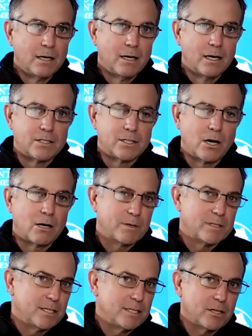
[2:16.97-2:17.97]
Don
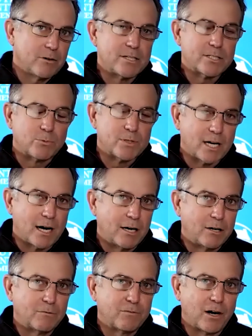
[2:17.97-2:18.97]
Petito. He's the
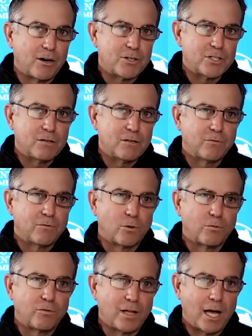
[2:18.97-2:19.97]
retired fire chief for
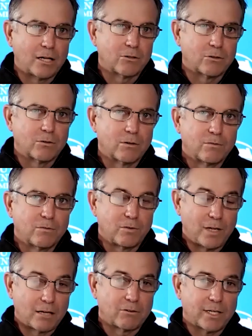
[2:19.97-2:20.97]
Flagler
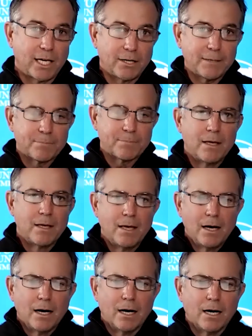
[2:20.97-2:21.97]
County.
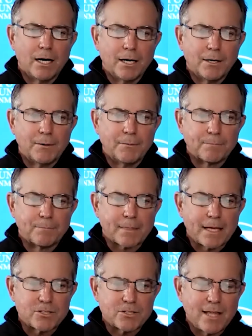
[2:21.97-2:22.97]

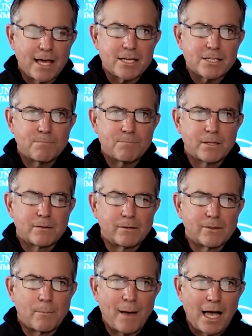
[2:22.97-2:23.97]
And so that is
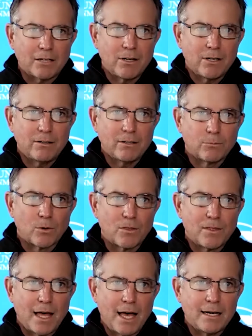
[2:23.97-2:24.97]
the background. And with
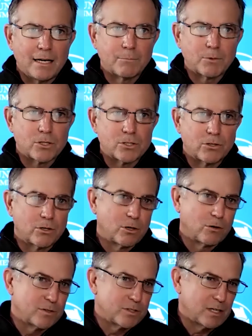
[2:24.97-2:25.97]
that, I'm going to turn it
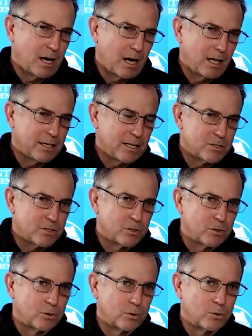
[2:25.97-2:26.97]
over to Holly
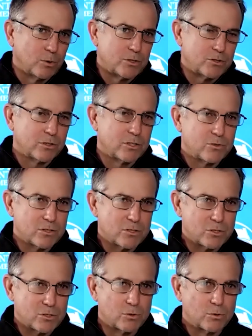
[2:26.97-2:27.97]
to introduce us
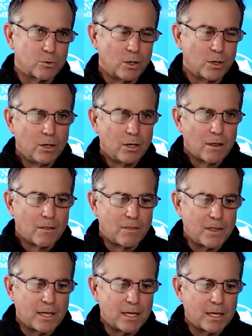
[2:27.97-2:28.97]
to
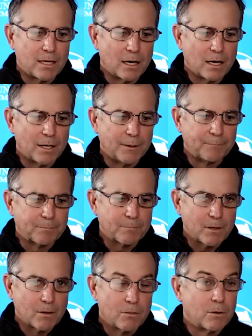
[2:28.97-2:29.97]

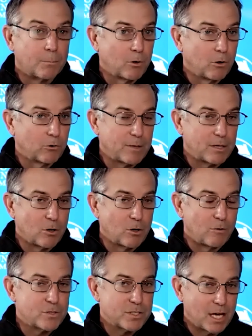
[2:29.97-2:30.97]
the program that you all
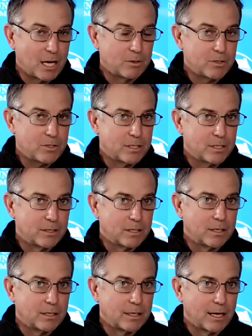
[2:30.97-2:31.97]
have established, and
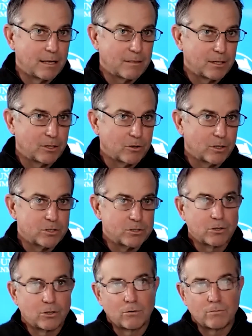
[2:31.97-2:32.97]
then I think you're going to
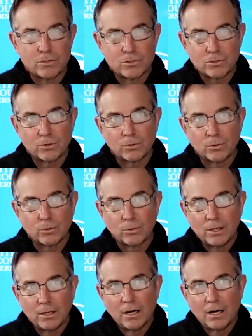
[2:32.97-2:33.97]
turn it over to
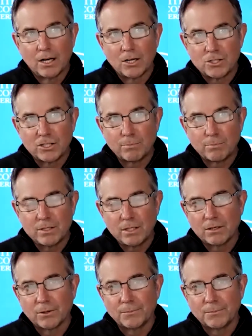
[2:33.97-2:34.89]
Chief Petito.